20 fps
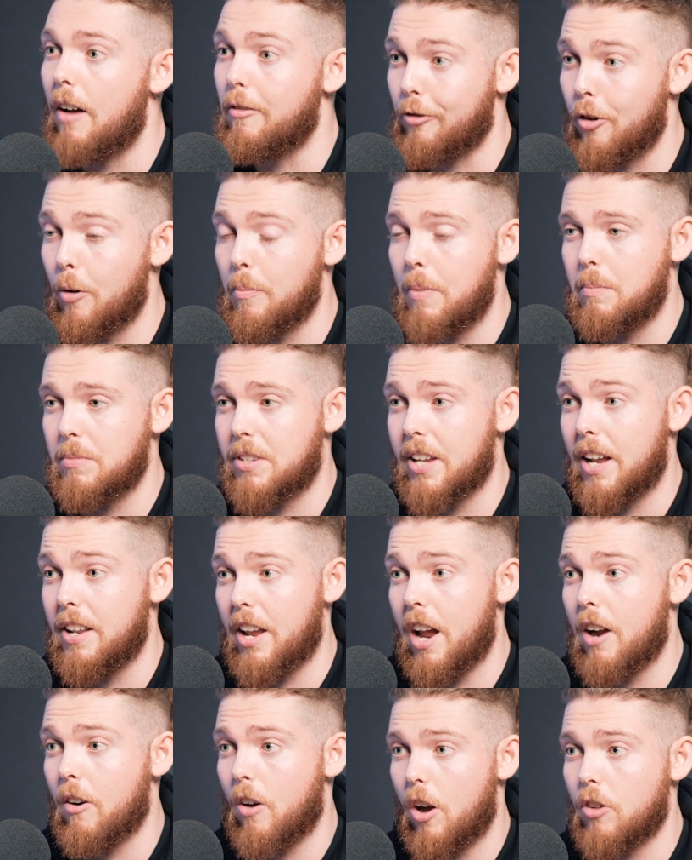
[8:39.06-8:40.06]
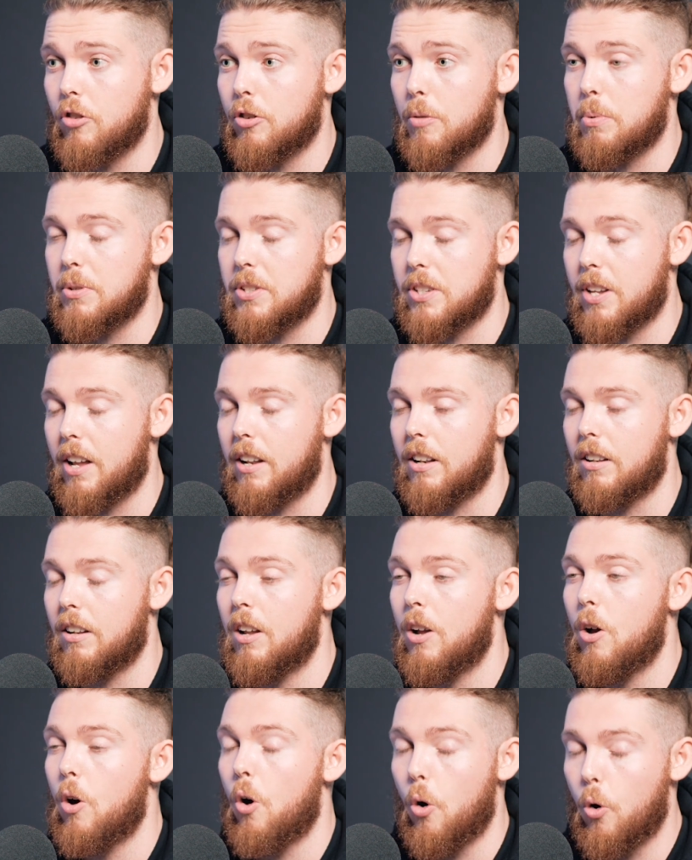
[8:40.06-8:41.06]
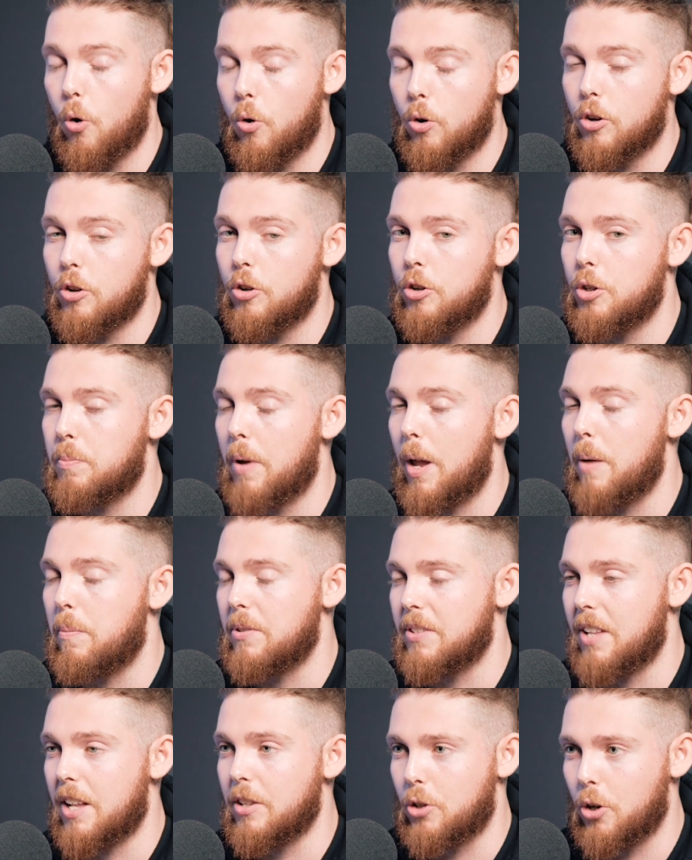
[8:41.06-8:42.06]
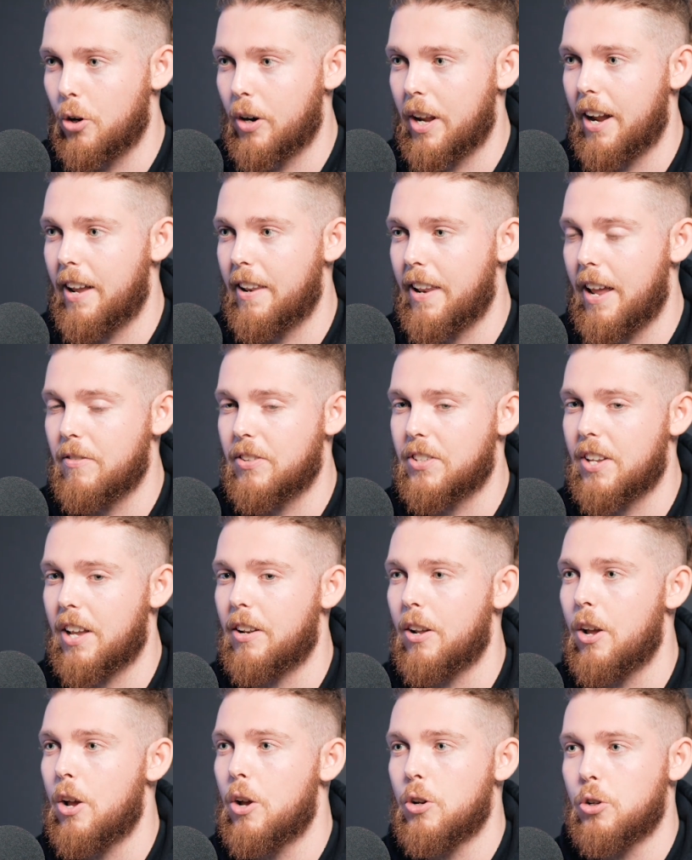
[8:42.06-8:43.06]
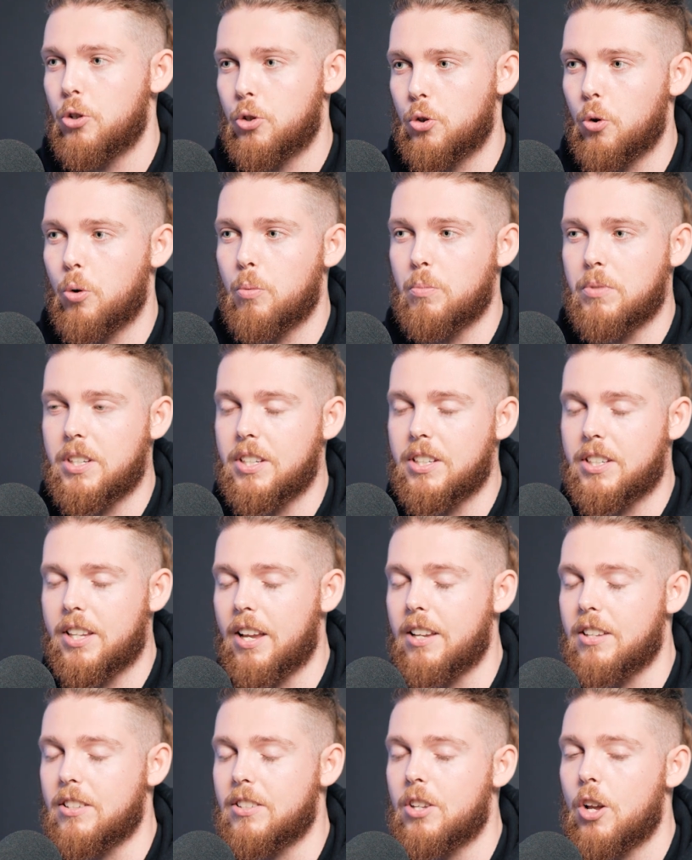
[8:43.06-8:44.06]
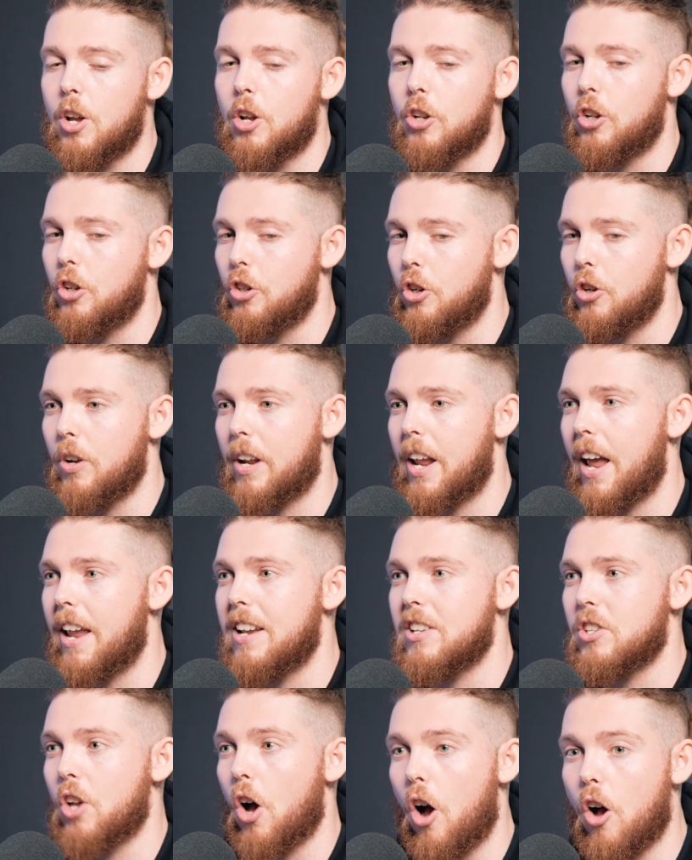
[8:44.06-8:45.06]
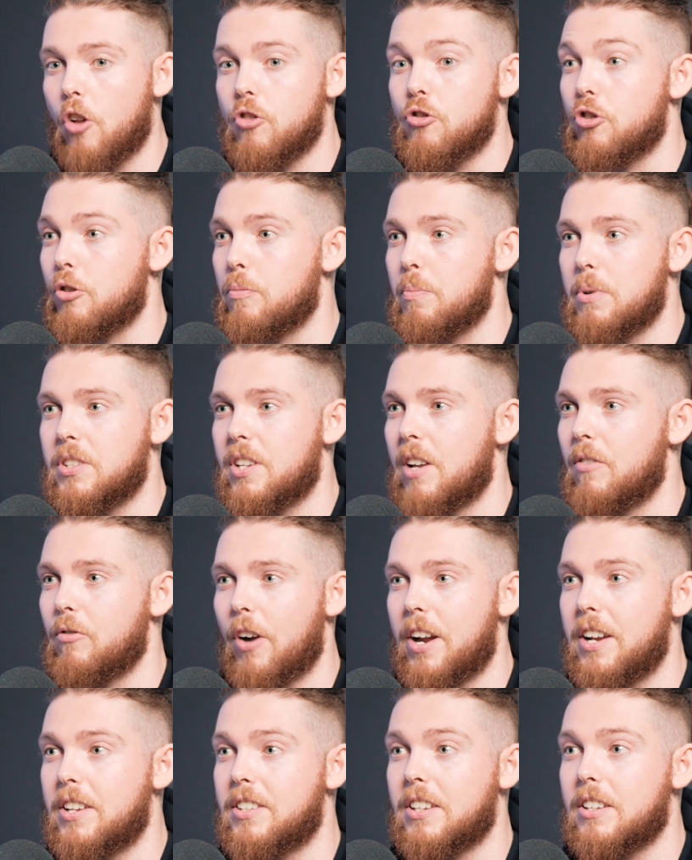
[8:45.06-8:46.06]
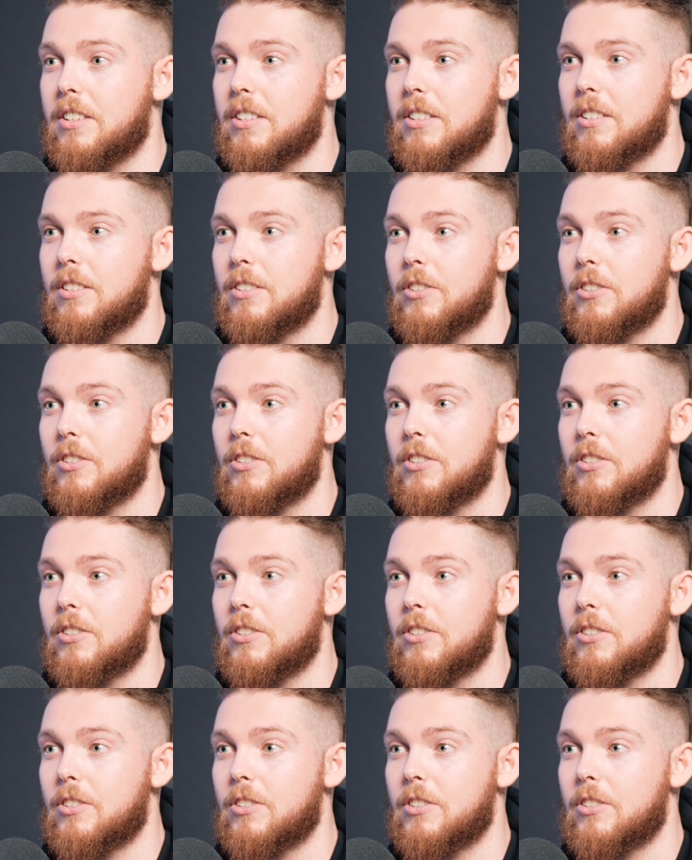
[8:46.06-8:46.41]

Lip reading: And from him saying, yeah, 100%, all the newspapers then took it and they've said, Stormzy says the UK is 100% racist.